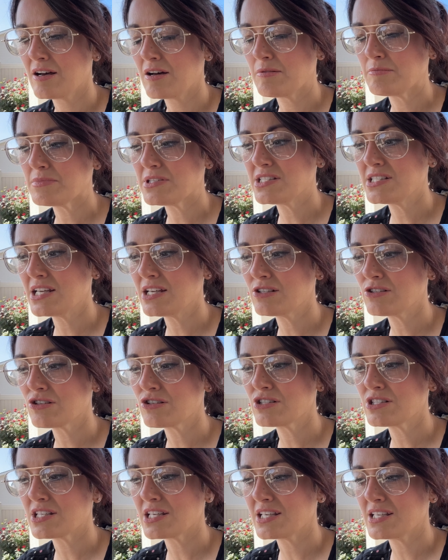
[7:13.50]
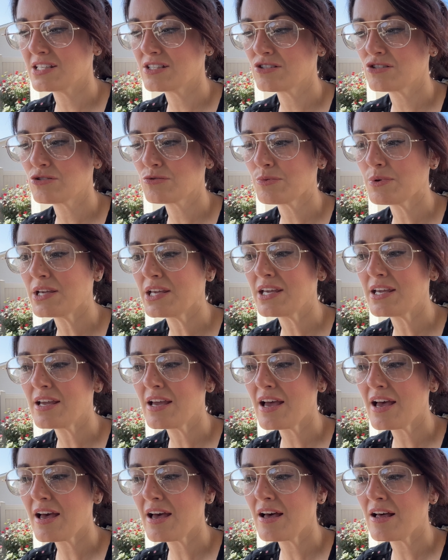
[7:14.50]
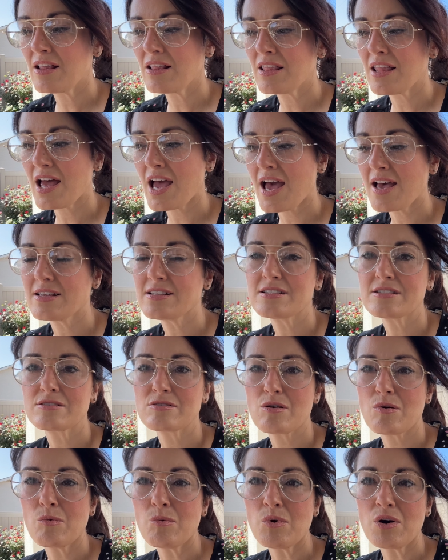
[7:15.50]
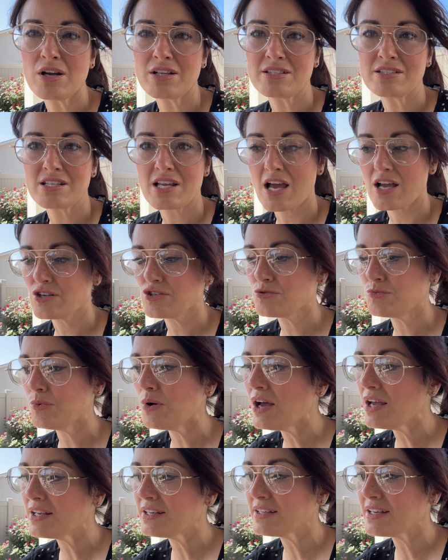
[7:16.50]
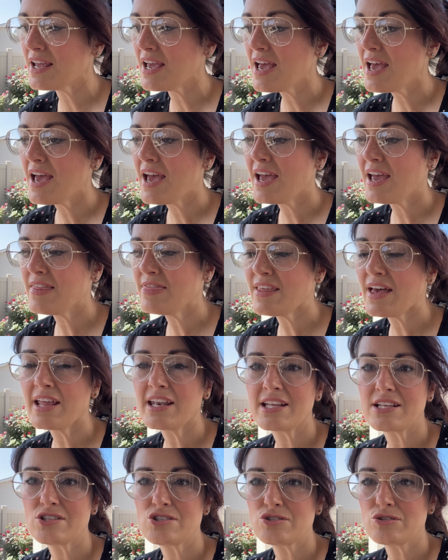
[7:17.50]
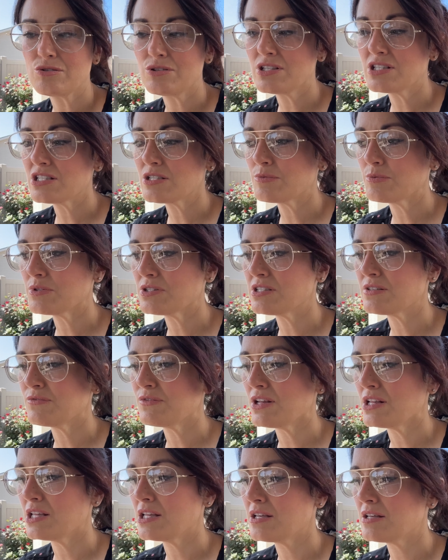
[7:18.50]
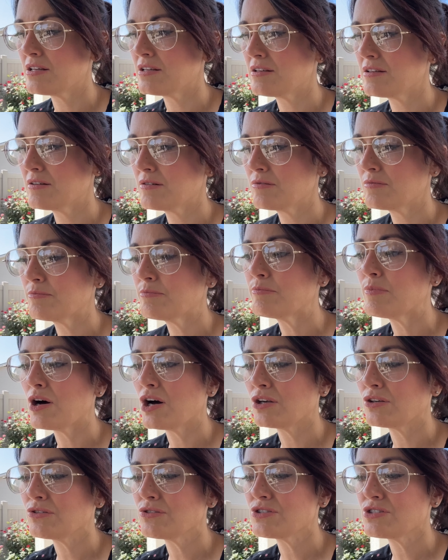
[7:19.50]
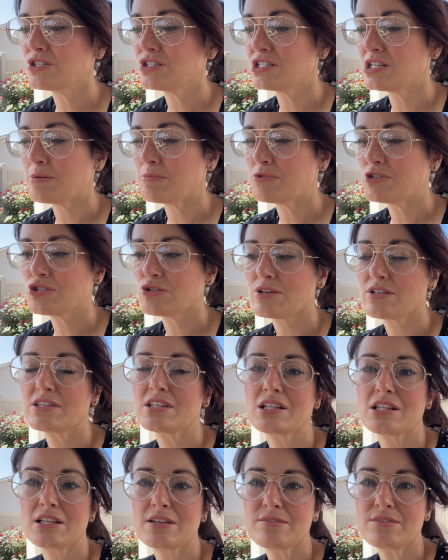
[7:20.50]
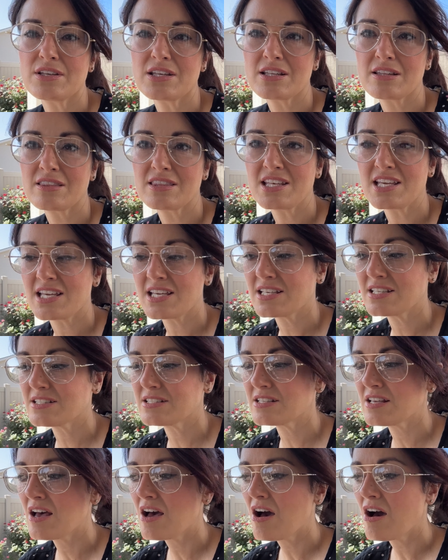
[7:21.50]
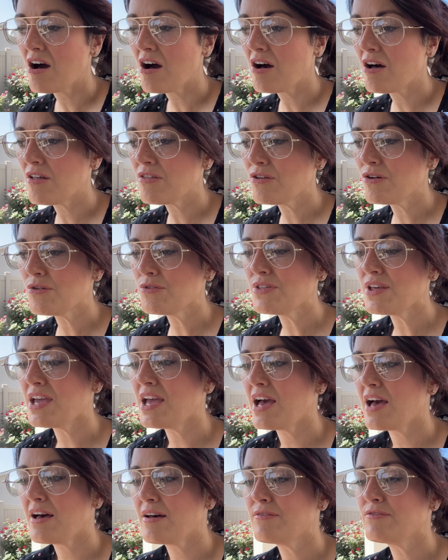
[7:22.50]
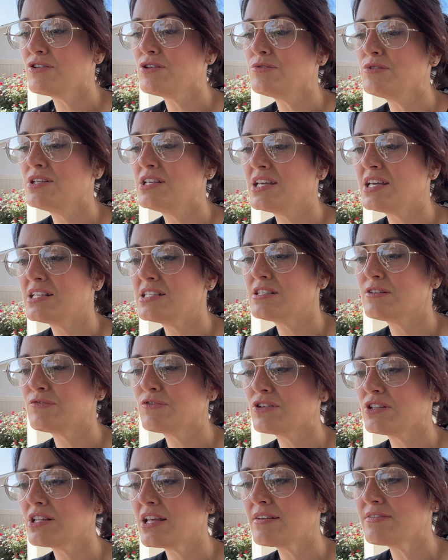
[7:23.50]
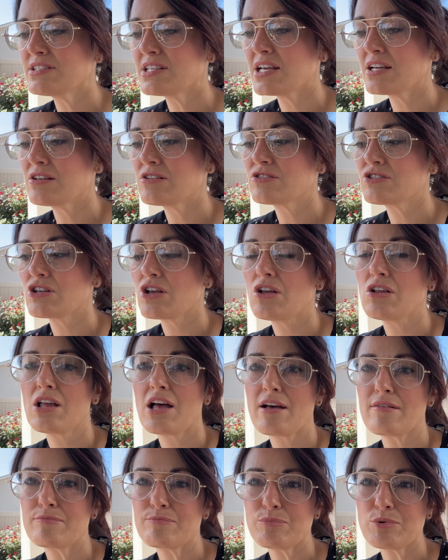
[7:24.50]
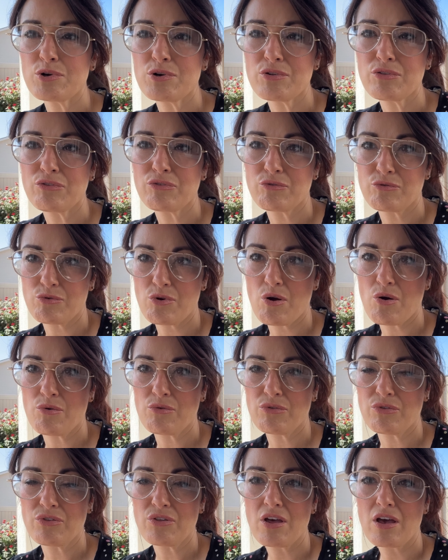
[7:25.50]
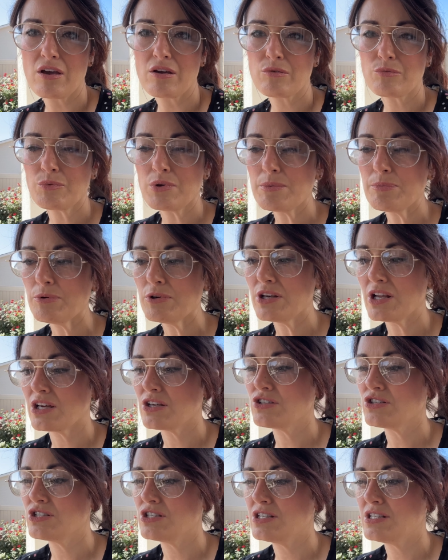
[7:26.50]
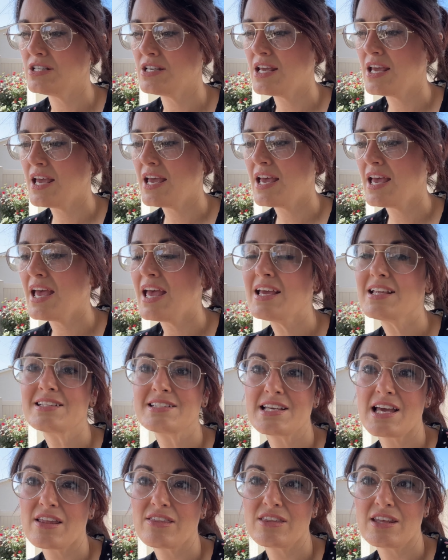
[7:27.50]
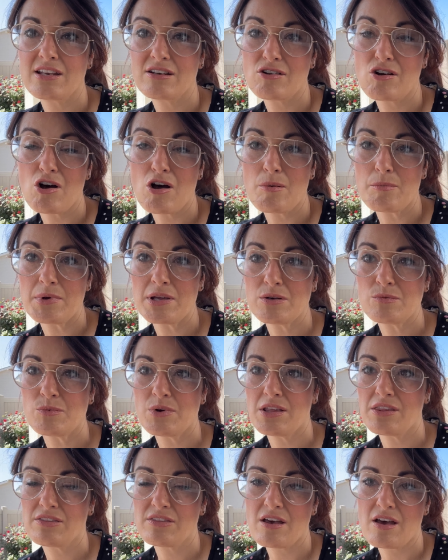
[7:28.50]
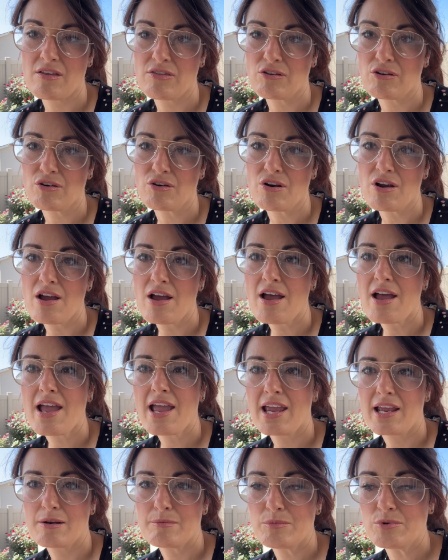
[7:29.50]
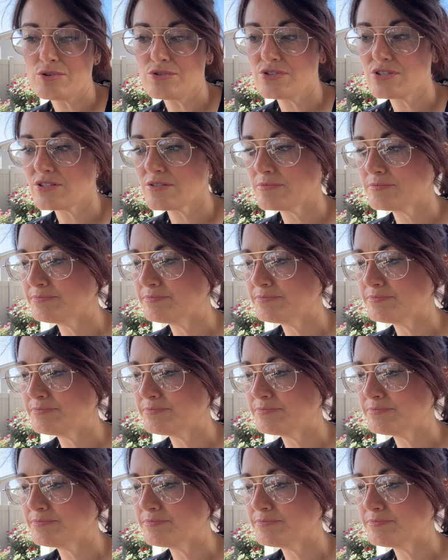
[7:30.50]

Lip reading: standards is 3LS1-1, and that is students will develop models to demonstrate the living things. Although they have unique and different life cycles, all have birth, growth, reproduction, and death in common with other animals.